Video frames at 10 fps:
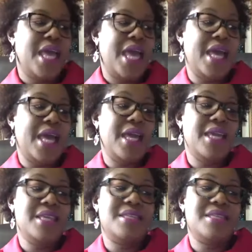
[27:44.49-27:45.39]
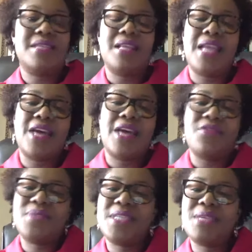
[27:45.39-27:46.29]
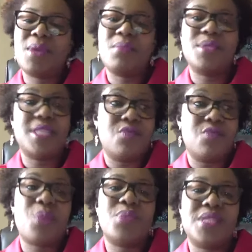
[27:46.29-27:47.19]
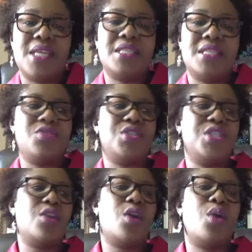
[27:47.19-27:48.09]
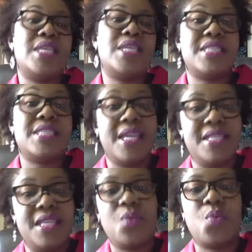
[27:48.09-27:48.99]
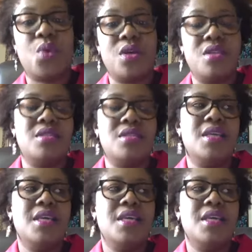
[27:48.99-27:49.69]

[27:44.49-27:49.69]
I still have team members and representatives share how exciting it was